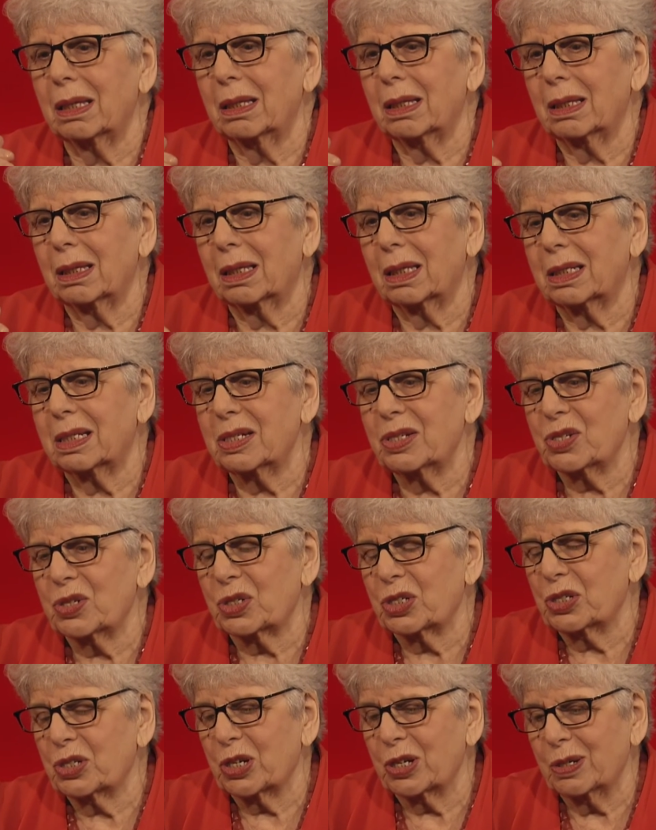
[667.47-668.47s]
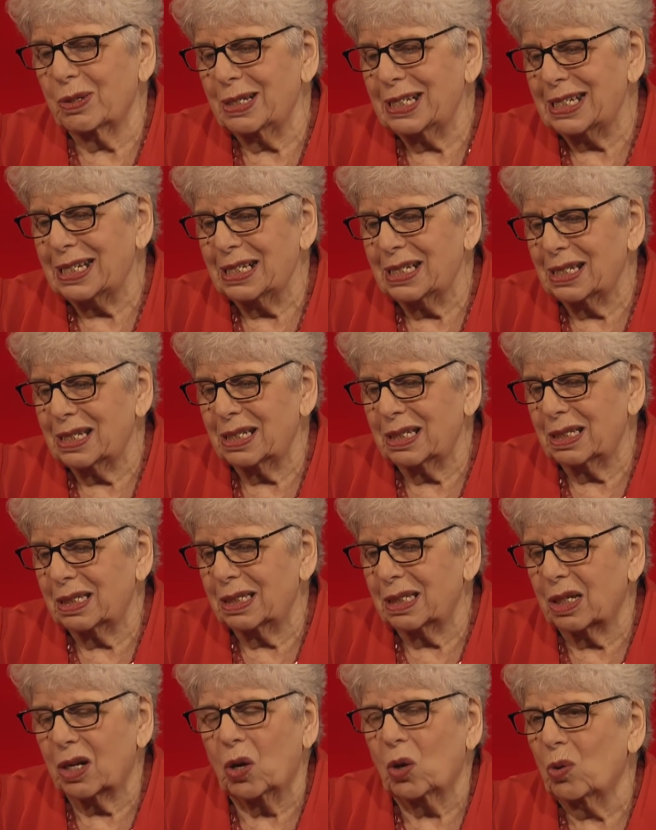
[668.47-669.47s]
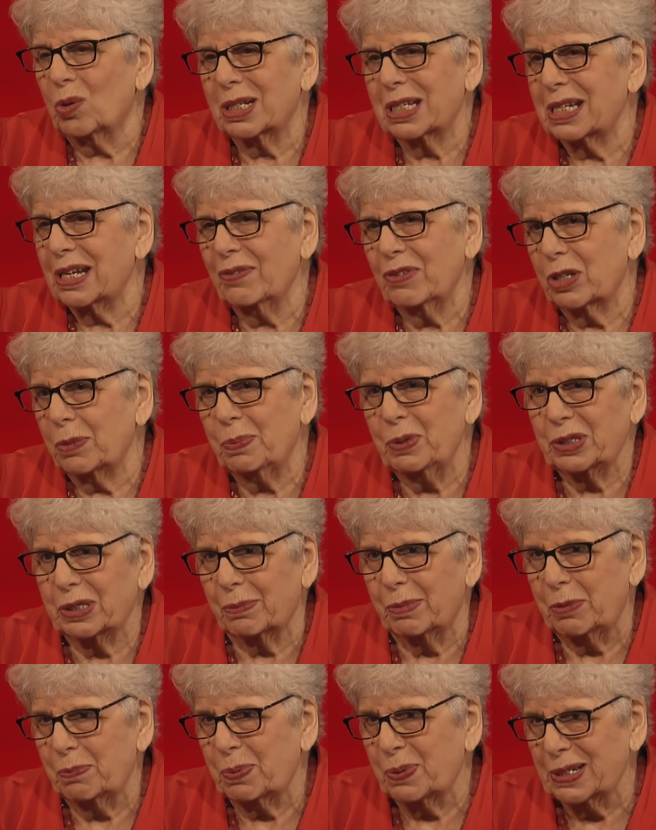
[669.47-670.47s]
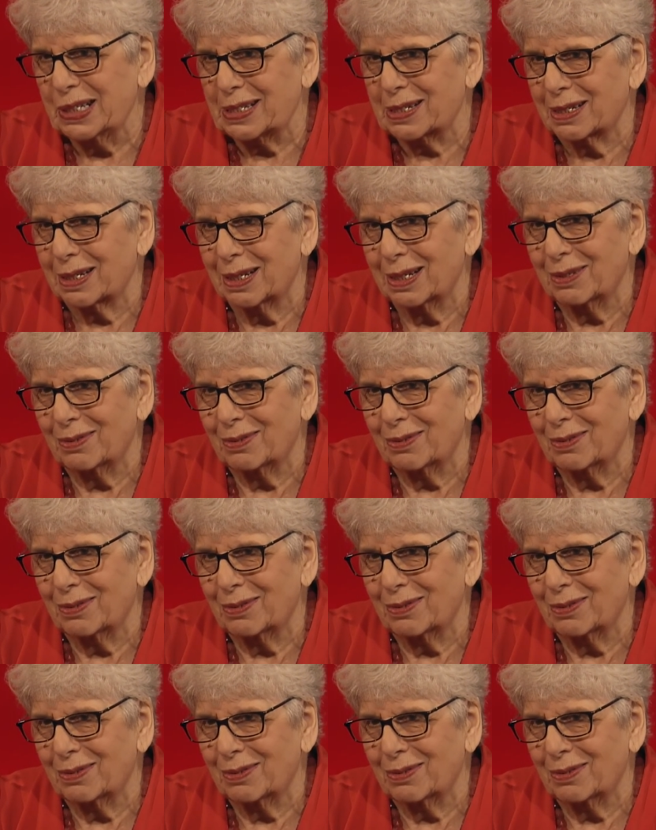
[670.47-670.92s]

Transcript: district attorney says that the goal was never to put them in prison.